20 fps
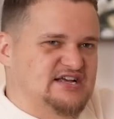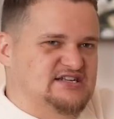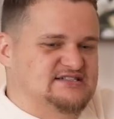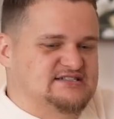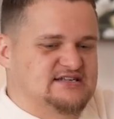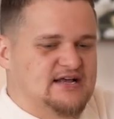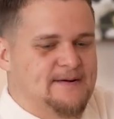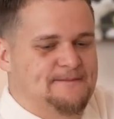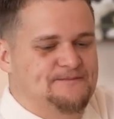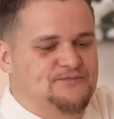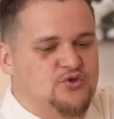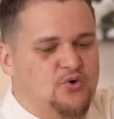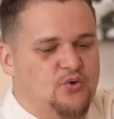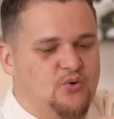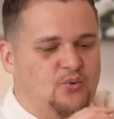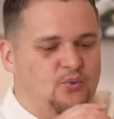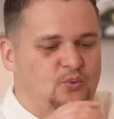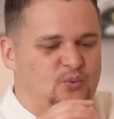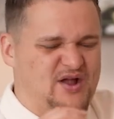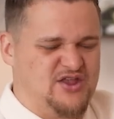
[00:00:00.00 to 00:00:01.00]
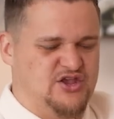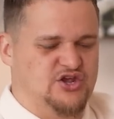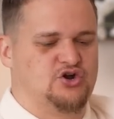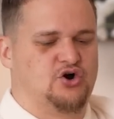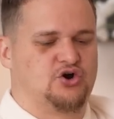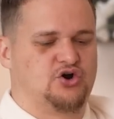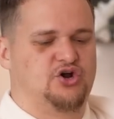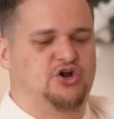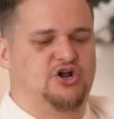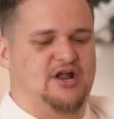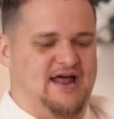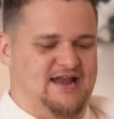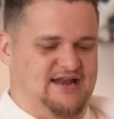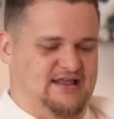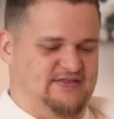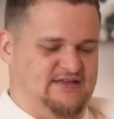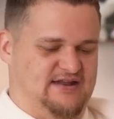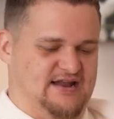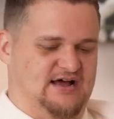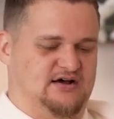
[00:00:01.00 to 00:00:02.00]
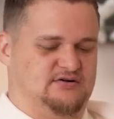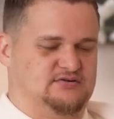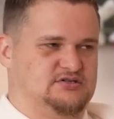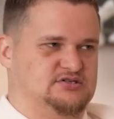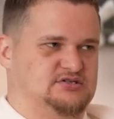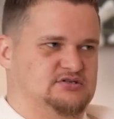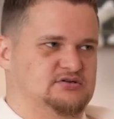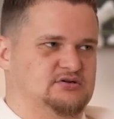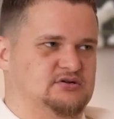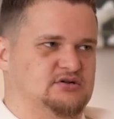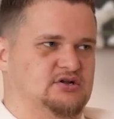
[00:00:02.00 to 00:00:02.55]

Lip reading: is, when you're not good at anything else,